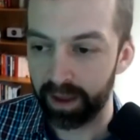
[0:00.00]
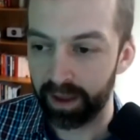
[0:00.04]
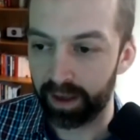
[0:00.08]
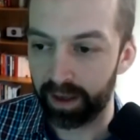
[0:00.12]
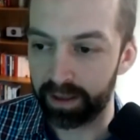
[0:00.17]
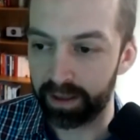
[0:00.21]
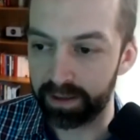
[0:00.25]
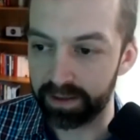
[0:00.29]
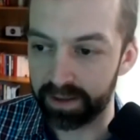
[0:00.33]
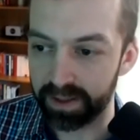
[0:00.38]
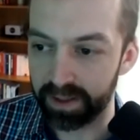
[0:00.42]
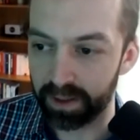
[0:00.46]

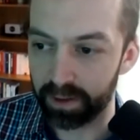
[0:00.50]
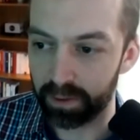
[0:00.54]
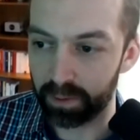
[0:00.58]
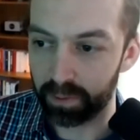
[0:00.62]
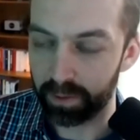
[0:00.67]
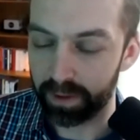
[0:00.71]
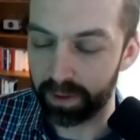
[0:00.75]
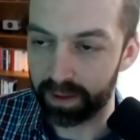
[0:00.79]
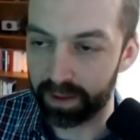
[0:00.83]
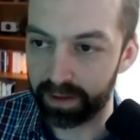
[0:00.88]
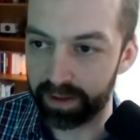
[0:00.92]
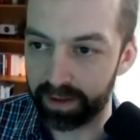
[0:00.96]
And
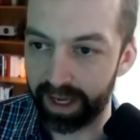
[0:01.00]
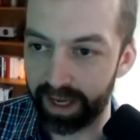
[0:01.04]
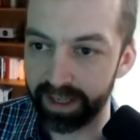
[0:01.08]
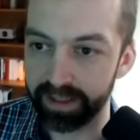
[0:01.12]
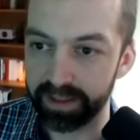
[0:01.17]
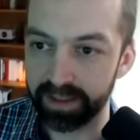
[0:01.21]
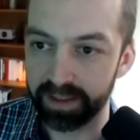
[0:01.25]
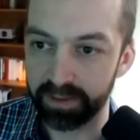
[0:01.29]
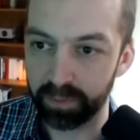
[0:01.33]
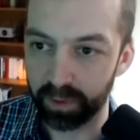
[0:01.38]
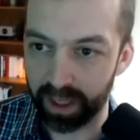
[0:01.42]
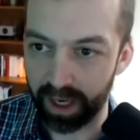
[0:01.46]
so
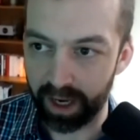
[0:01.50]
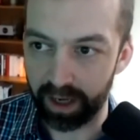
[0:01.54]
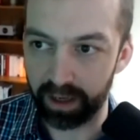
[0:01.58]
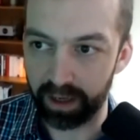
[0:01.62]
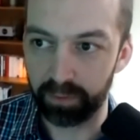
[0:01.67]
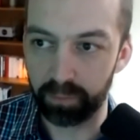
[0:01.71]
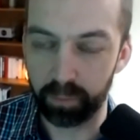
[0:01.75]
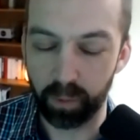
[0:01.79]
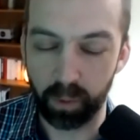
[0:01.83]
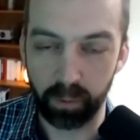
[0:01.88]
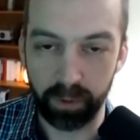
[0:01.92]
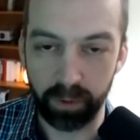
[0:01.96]
that's kind
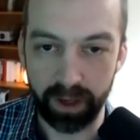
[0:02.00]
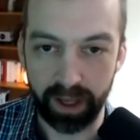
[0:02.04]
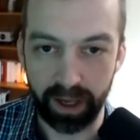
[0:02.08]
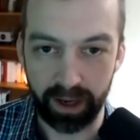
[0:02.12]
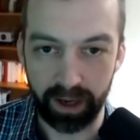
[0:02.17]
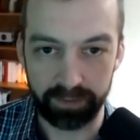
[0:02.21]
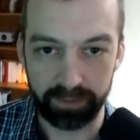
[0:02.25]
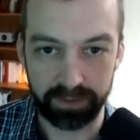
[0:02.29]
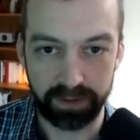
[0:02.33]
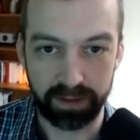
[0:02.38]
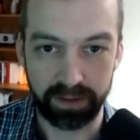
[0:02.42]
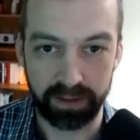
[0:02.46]
of what we
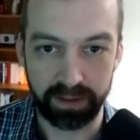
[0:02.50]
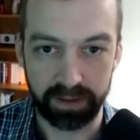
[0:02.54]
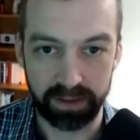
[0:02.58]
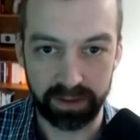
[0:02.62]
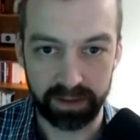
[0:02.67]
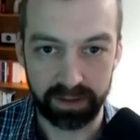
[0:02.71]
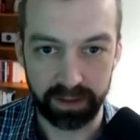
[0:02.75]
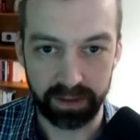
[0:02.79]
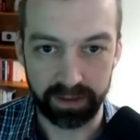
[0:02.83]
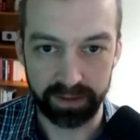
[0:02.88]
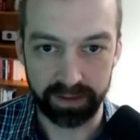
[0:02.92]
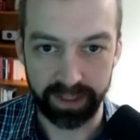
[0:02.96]
have to
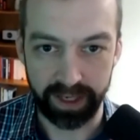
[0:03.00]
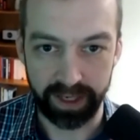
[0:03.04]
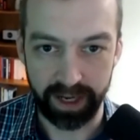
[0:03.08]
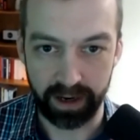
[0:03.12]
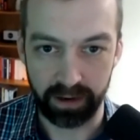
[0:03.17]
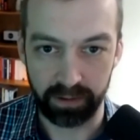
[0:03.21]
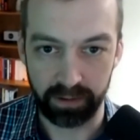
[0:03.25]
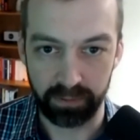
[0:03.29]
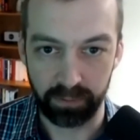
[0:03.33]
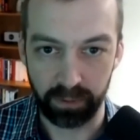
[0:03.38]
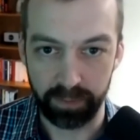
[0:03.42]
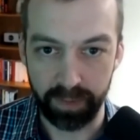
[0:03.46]
distill
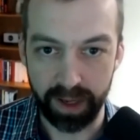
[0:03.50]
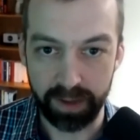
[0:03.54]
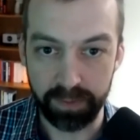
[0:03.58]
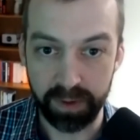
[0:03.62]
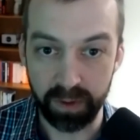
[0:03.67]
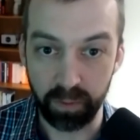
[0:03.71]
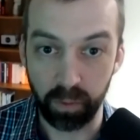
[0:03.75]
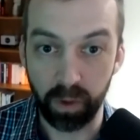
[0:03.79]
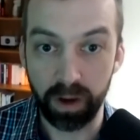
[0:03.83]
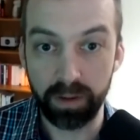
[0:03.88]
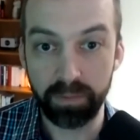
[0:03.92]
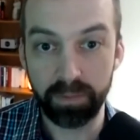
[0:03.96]
down, where
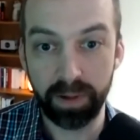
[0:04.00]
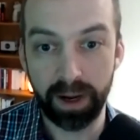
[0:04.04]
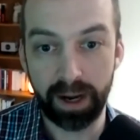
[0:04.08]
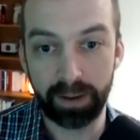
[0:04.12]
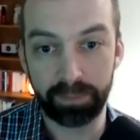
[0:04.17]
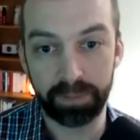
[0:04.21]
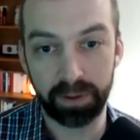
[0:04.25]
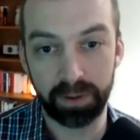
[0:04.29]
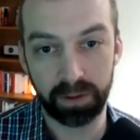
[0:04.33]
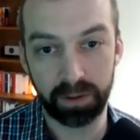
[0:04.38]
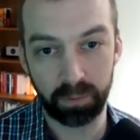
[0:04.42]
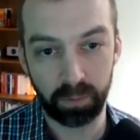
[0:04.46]
maybe one
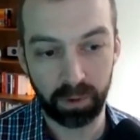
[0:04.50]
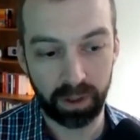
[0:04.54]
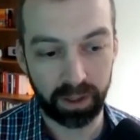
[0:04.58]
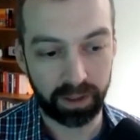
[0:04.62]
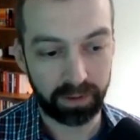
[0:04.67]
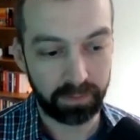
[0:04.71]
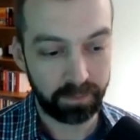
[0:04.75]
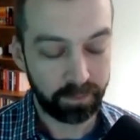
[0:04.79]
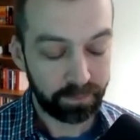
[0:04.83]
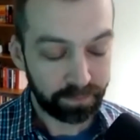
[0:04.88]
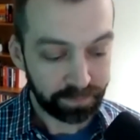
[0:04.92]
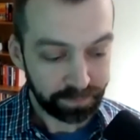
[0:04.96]
popular
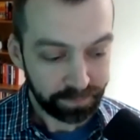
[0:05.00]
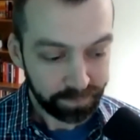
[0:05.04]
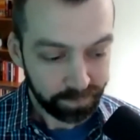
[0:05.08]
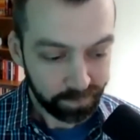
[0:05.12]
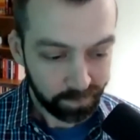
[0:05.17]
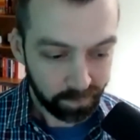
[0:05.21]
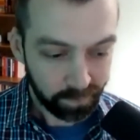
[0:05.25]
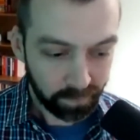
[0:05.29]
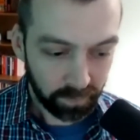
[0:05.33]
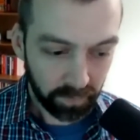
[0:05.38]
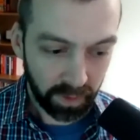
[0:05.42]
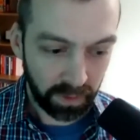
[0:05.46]
one
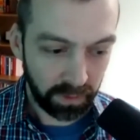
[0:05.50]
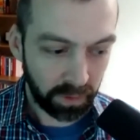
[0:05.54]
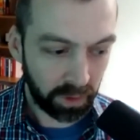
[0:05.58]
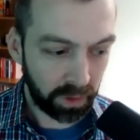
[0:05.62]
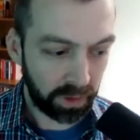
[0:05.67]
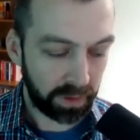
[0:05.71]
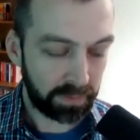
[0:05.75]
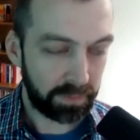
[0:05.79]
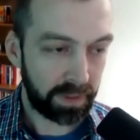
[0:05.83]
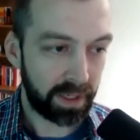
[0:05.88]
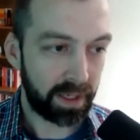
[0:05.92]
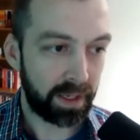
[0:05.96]

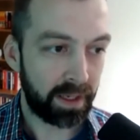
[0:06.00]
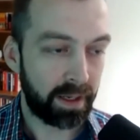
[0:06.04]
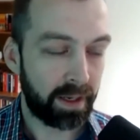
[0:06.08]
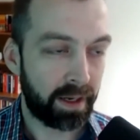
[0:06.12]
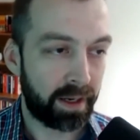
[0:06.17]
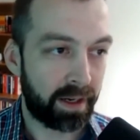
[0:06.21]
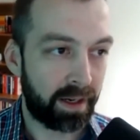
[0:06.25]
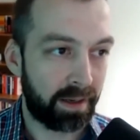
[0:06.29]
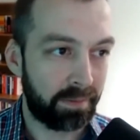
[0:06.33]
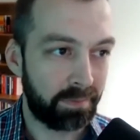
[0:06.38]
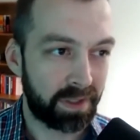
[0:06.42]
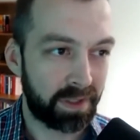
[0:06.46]
Could be
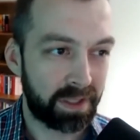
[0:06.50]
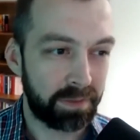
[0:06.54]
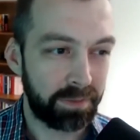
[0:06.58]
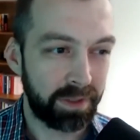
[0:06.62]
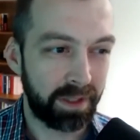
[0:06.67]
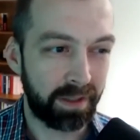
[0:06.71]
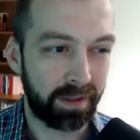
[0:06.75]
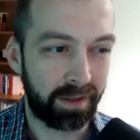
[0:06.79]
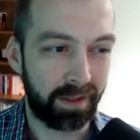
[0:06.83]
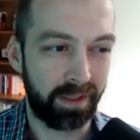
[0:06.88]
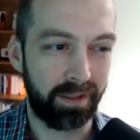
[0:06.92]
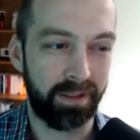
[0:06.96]
some
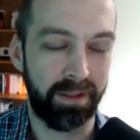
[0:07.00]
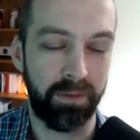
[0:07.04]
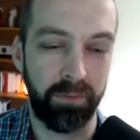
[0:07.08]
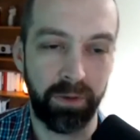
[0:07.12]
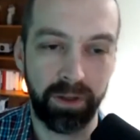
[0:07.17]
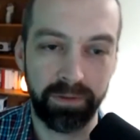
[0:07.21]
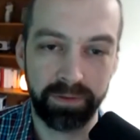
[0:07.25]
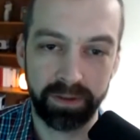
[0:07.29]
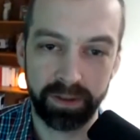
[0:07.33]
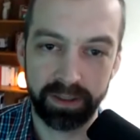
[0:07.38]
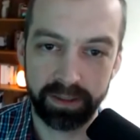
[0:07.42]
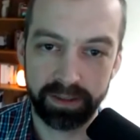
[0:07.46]
of the things that
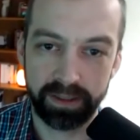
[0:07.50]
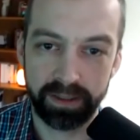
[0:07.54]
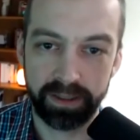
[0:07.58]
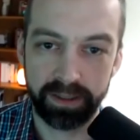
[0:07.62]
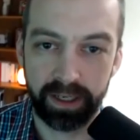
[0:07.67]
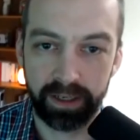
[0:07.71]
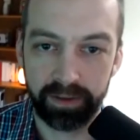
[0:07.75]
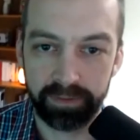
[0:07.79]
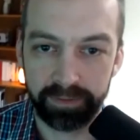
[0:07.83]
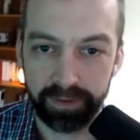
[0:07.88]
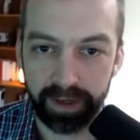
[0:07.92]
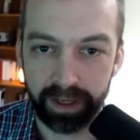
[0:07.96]
we've at least
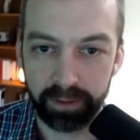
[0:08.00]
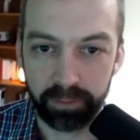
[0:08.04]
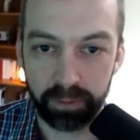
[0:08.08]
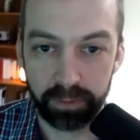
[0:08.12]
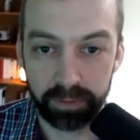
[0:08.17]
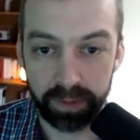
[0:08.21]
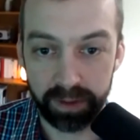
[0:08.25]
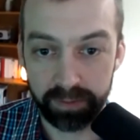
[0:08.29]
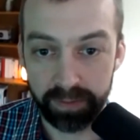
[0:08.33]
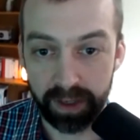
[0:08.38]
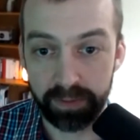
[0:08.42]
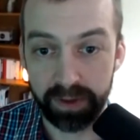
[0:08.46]
identified would
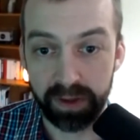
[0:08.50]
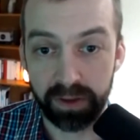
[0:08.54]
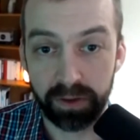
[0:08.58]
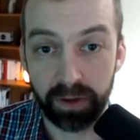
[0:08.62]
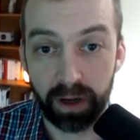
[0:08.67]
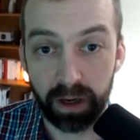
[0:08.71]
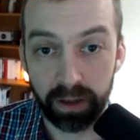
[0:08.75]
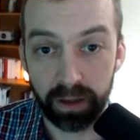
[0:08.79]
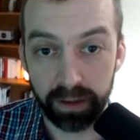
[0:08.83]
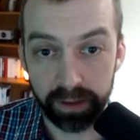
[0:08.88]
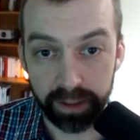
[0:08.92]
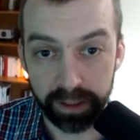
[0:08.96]
be maybe
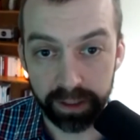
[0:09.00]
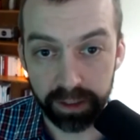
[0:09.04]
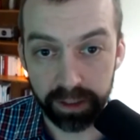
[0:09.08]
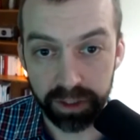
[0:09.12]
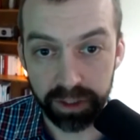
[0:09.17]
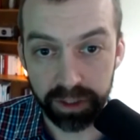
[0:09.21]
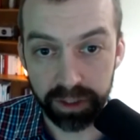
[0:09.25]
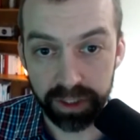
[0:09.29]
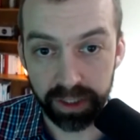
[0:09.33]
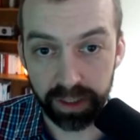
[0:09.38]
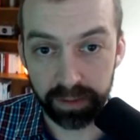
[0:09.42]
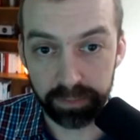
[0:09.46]
thought
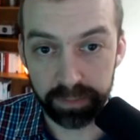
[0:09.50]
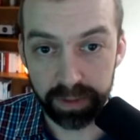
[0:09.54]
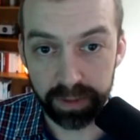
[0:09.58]
leadership.